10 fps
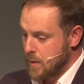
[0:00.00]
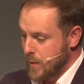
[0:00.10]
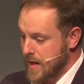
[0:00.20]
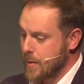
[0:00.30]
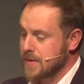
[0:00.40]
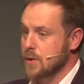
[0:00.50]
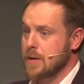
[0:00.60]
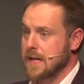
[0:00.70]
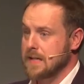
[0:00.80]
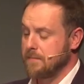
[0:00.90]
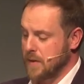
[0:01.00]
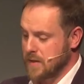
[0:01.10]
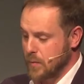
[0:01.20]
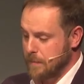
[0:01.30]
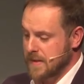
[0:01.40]
We know it's attractive
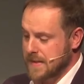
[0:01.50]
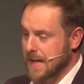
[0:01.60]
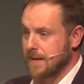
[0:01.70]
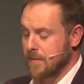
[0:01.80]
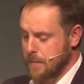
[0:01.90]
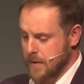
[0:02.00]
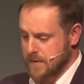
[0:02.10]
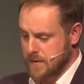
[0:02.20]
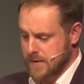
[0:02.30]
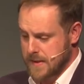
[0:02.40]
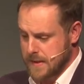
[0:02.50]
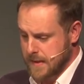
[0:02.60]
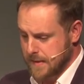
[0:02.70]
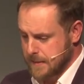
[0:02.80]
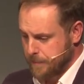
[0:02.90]
because we've been selling it for the past 13
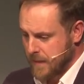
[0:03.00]
years.